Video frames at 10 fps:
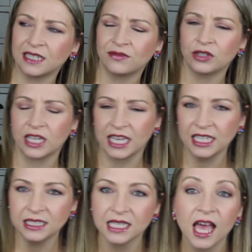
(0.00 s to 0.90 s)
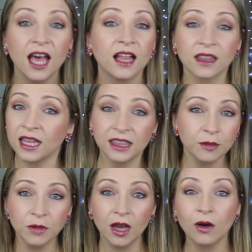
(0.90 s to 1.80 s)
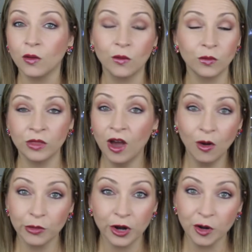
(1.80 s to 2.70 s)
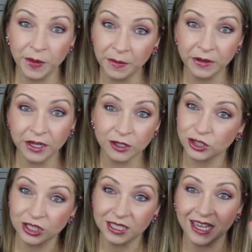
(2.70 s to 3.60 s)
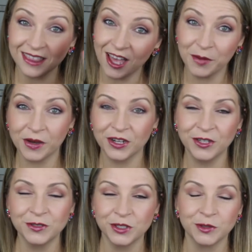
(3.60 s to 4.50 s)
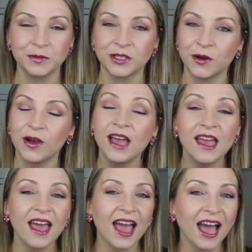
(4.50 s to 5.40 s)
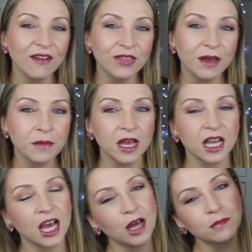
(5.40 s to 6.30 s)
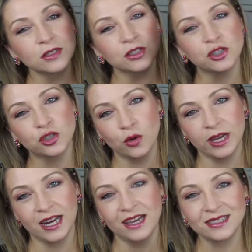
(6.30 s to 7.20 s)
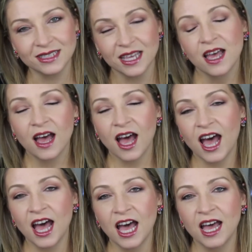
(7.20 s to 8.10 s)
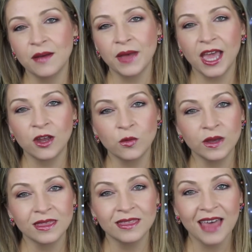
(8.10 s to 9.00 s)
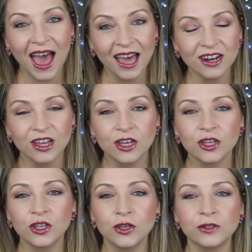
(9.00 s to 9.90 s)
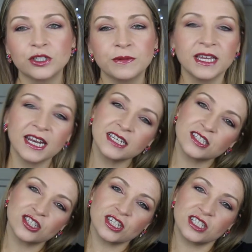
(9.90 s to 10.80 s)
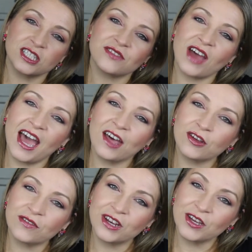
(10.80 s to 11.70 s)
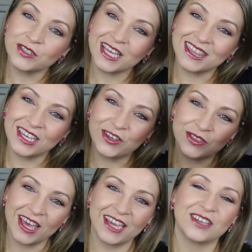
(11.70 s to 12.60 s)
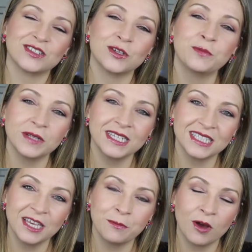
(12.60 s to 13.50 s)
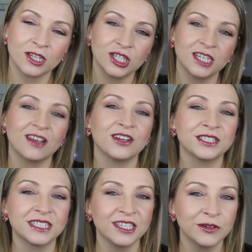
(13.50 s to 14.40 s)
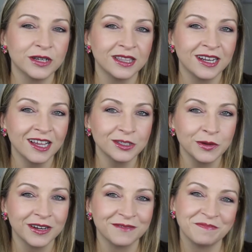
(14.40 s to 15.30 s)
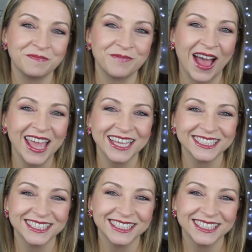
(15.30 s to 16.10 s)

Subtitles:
that for the kids? Let them know. No, there are people here just like them on YouTube. So have them come join us. And with that, you should be getting suggestions of other videos I think you'd like. So please keep watching. I'll see you in the next one. Bye.